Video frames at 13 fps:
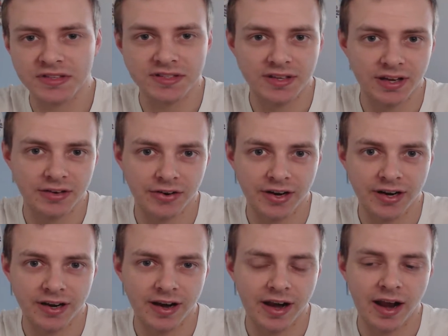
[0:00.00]
on
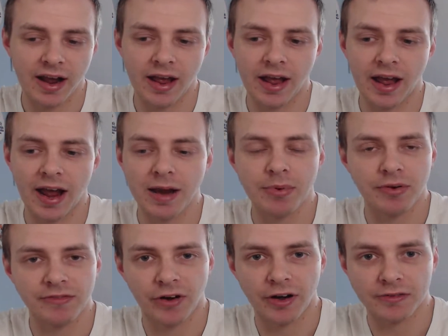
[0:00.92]
centering,
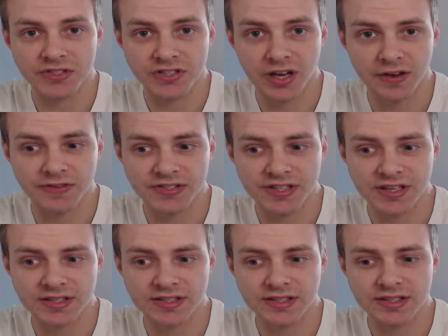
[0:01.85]
8.5 on
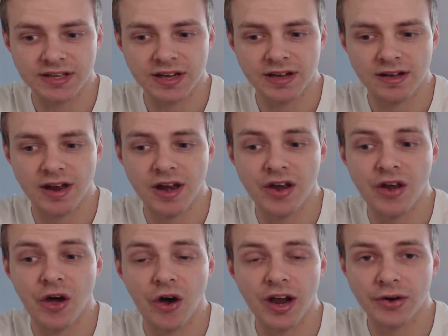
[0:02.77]
surfaces, a
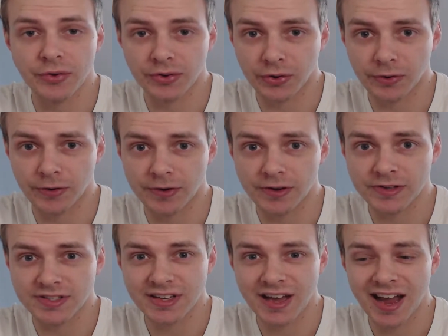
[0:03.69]
9 on
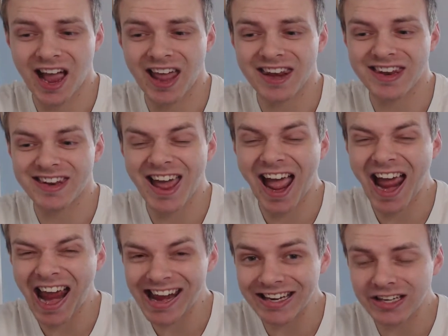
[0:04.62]
corners, and an
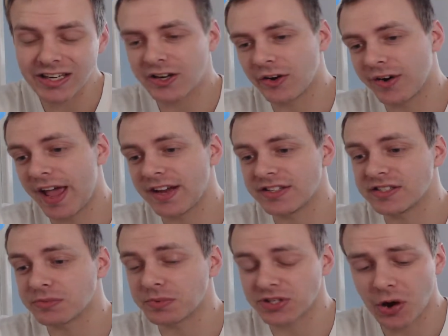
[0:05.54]
8 on
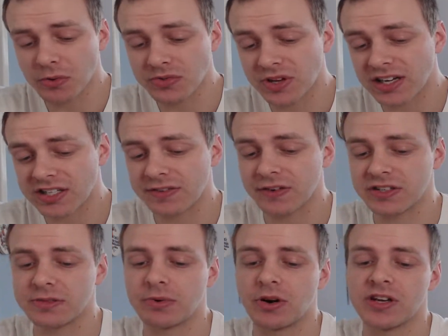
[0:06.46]
edges, which I was actually
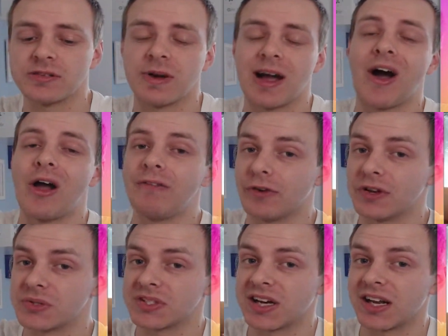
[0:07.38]
very surprised about. I
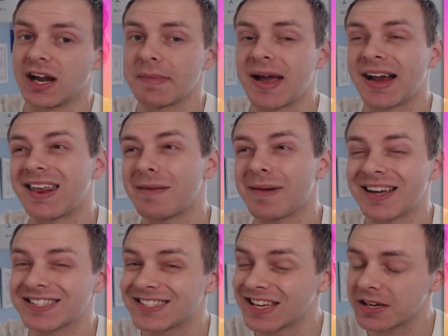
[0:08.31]
thought this was going to come back in
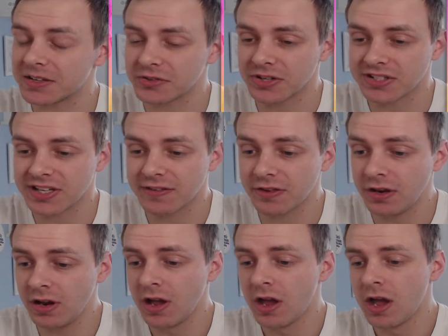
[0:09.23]
about a 6 or a
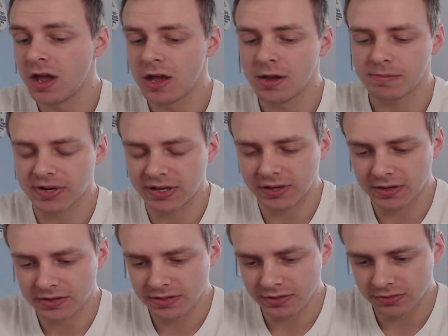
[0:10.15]
7,
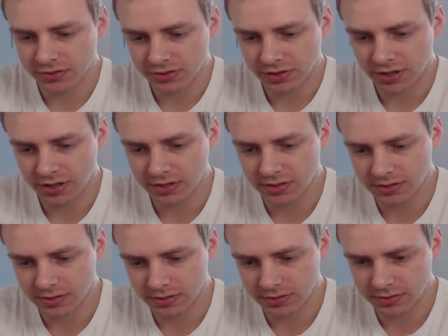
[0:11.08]
because I'll try and
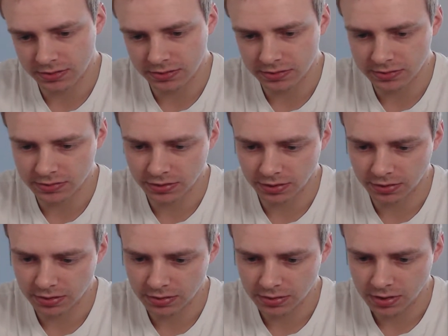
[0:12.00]
just show
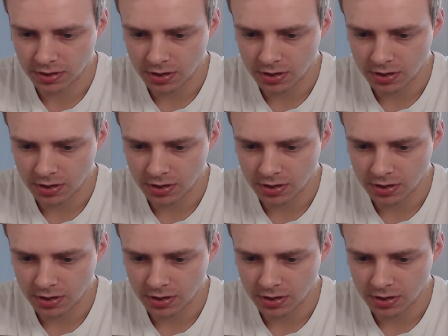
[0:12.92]
you.